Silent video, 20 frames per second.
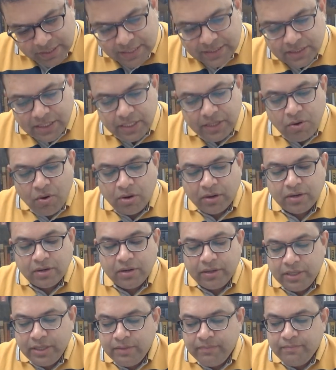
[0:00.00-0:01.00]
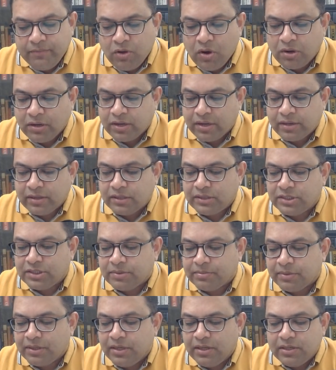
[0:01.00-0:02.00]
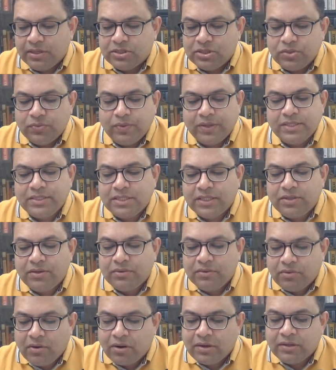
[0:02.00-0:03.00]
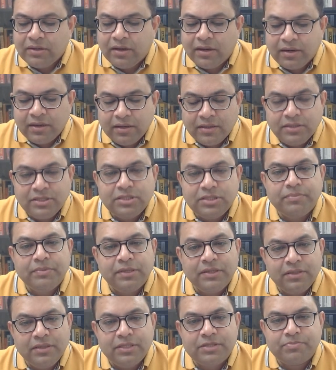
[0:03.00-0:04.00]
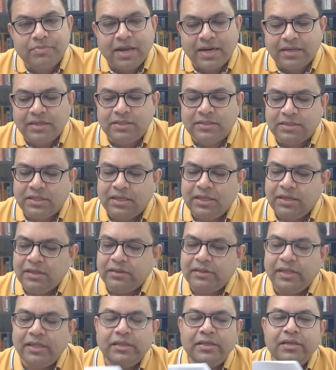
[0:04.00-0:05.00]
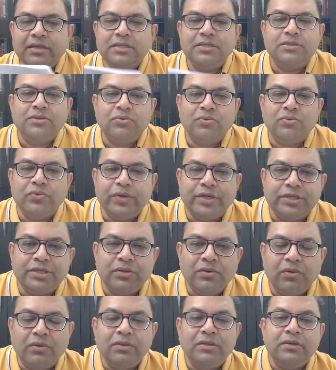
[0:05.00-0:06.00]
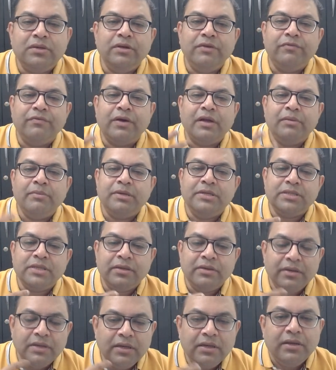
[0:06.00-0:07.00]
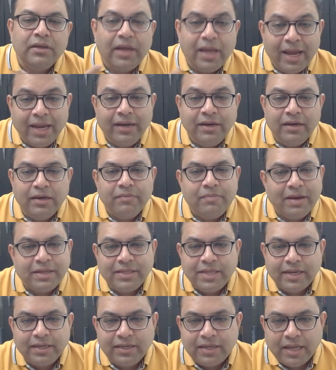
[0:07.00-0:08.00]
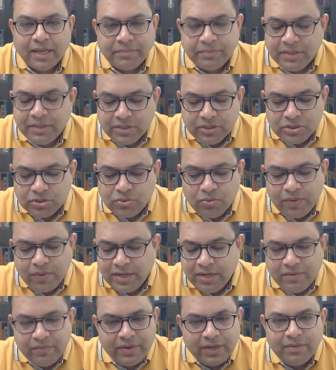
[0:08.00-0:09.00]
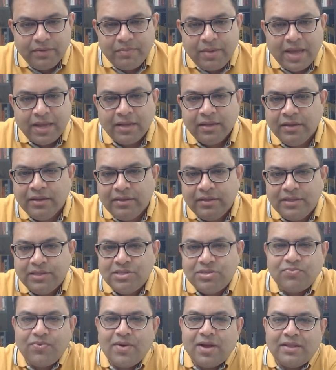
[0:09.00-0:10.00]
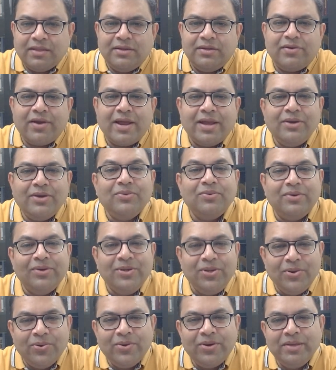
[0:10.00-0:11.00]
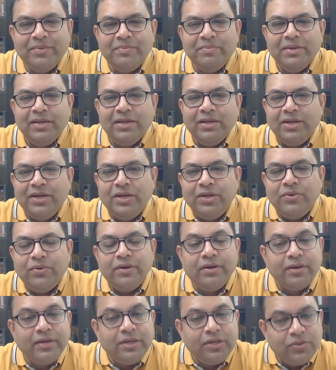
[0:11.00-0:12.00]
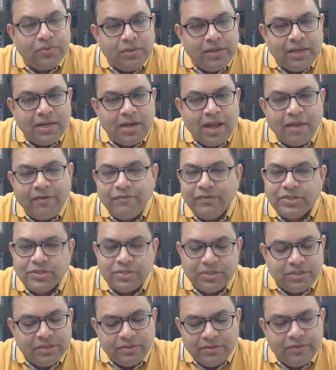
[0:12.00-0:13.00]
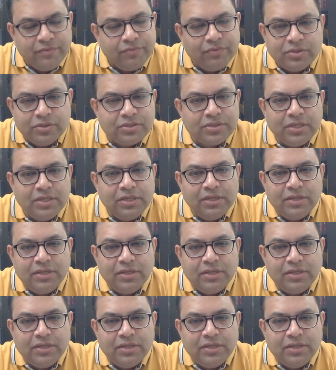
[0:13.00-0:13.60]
yes he got he got arahantship so once he got the arahantship in his practice then there is no question. All the defilements had ended by that time. So when he went back, his father tried to lure him into returning to lay life, which he, he was